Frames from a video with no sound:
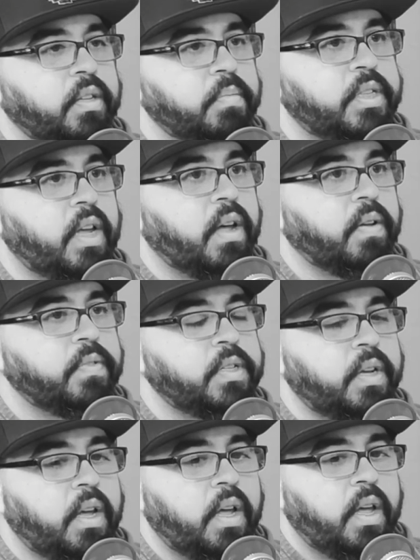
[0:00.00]
themselves,
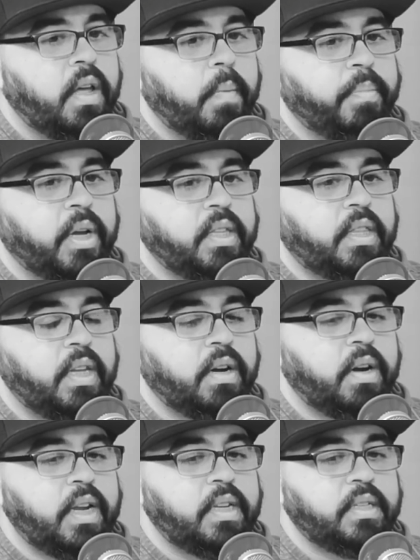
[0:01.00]
but
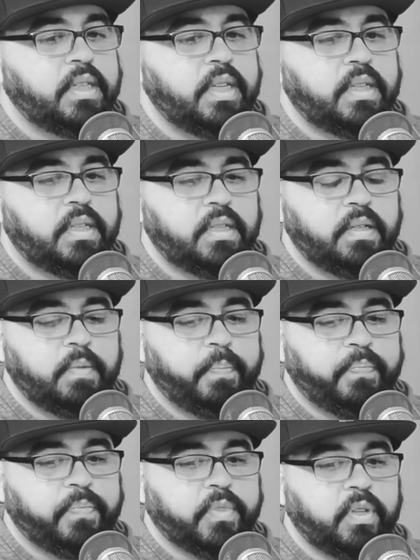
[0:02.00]
there is this
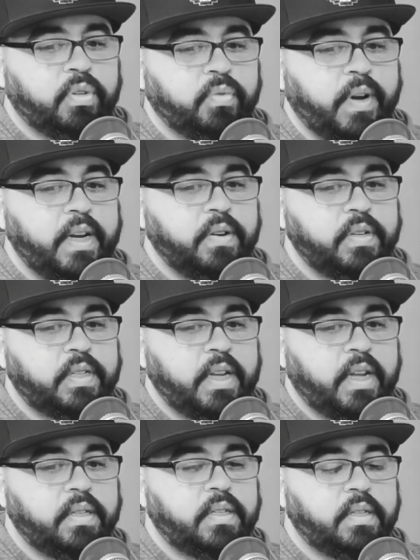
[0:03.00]
greater
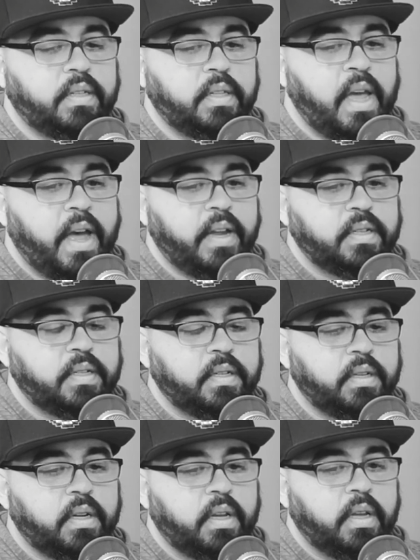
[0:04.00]
sense that
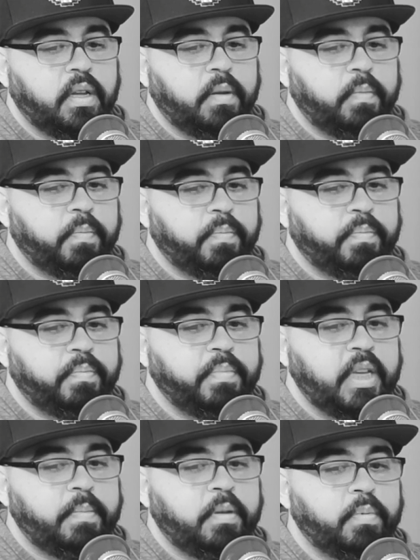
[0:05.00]

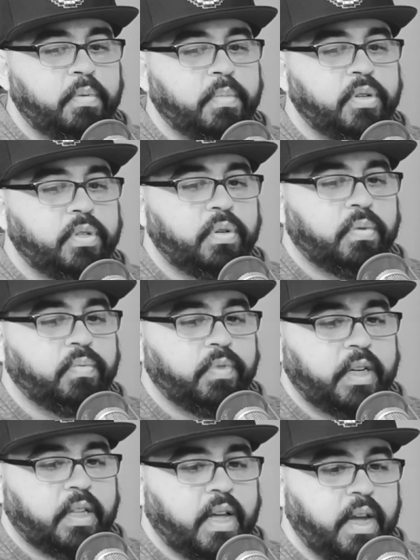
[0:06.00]
baby boomers don't
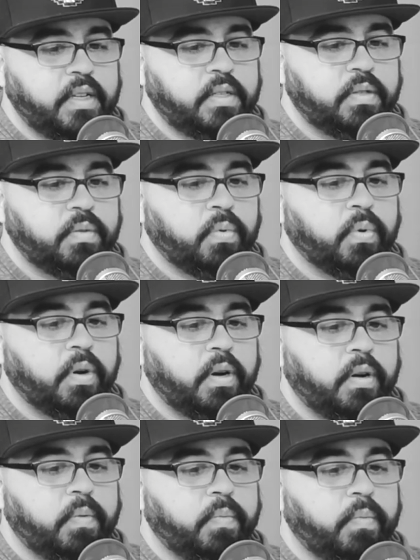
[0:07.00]
realize,
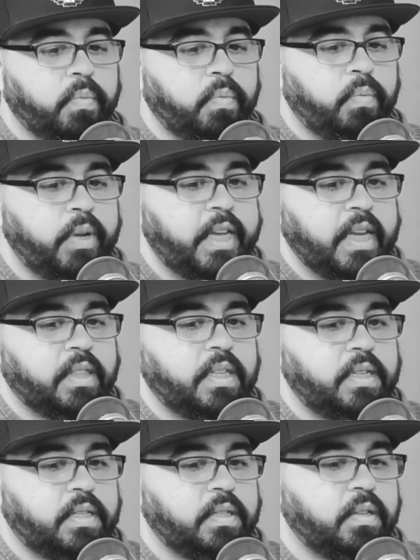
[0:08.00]
or we get
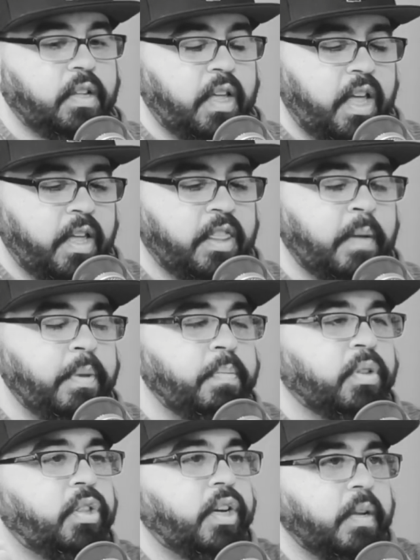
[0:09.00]
this, I think
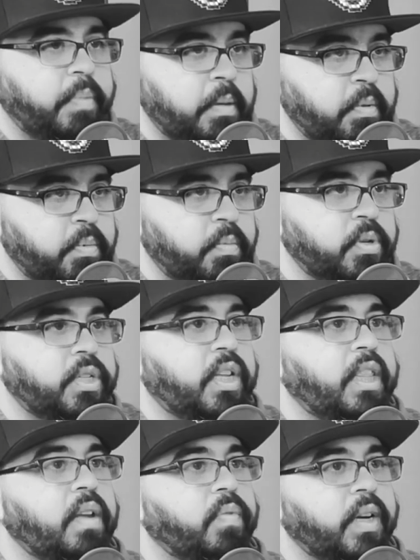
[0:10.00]
people look at baby boomers
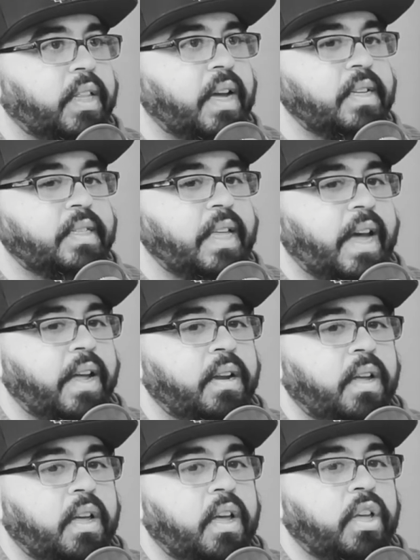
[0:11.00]
and they realize that
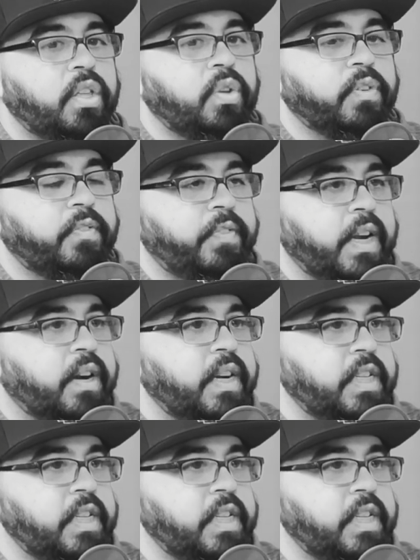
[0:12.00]
you're very